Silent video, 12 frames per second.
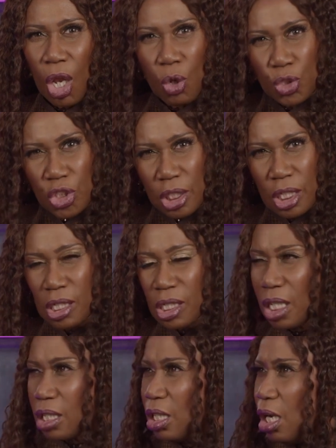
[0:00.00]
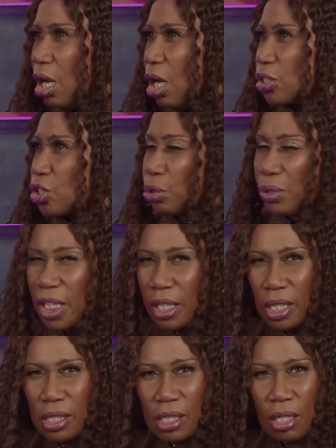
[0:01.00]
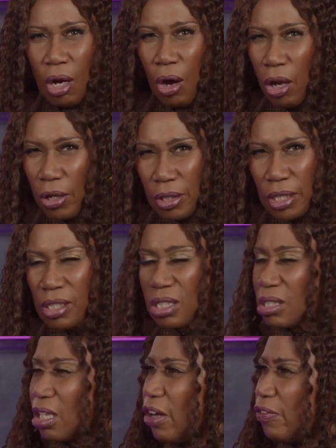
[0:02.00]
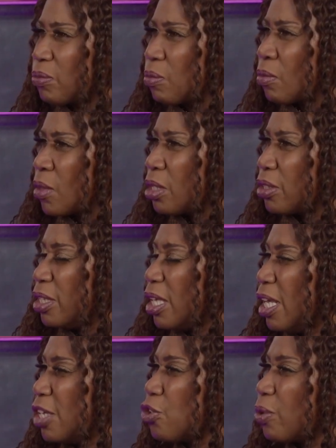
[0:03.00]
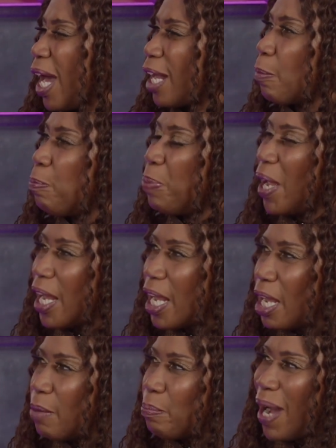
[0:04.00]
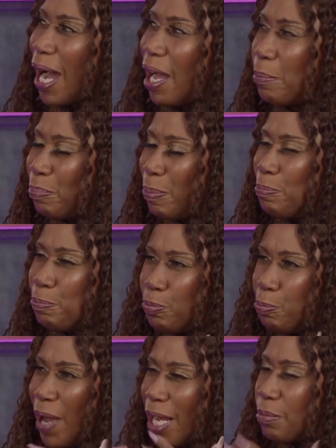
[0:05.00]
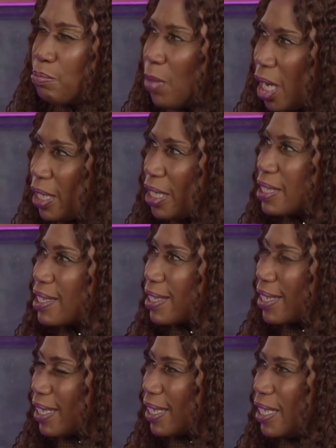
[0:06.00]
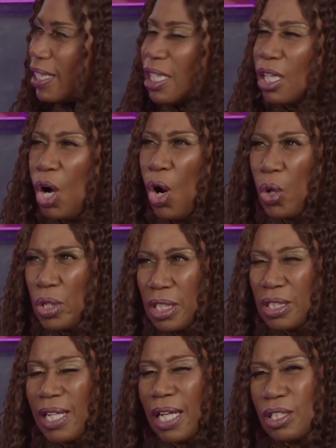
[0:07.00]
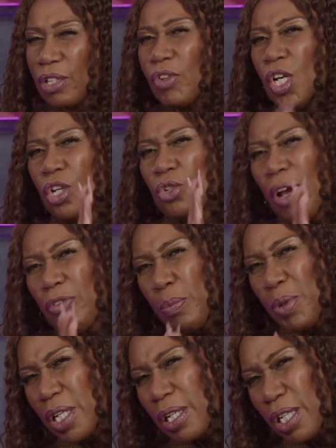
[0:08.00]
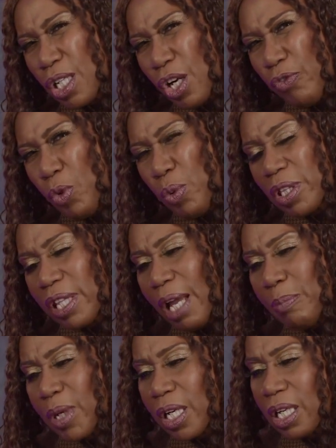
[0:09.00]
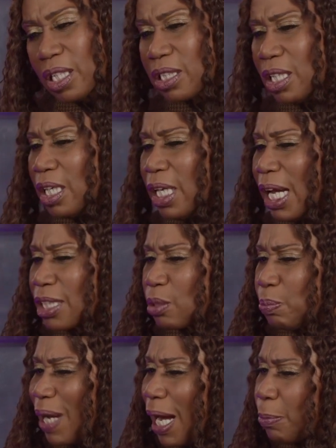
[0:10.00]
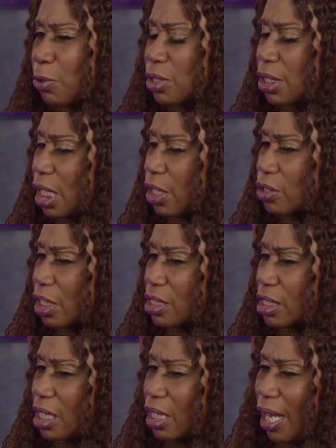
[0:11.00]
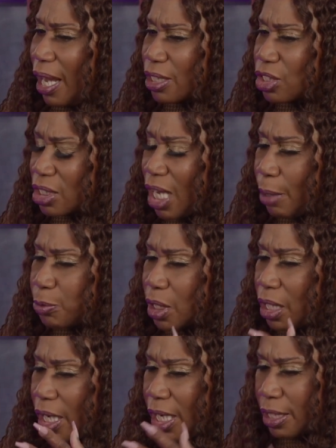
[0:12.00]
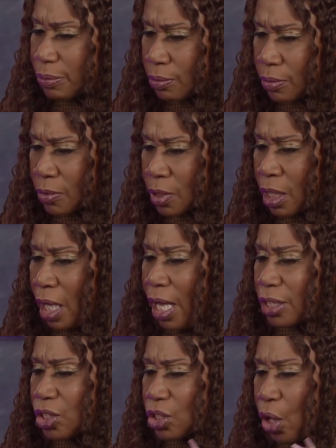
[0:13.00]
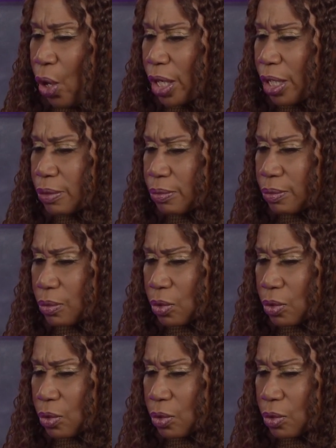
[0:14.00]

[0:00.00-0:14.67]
lotions and trinkets and all of this stuff. And you gotta pay and buy, pay money to get it, and all this kind of stuff. You have to be careful with that because, as the Bible tells us in Acts chapter 8, and starting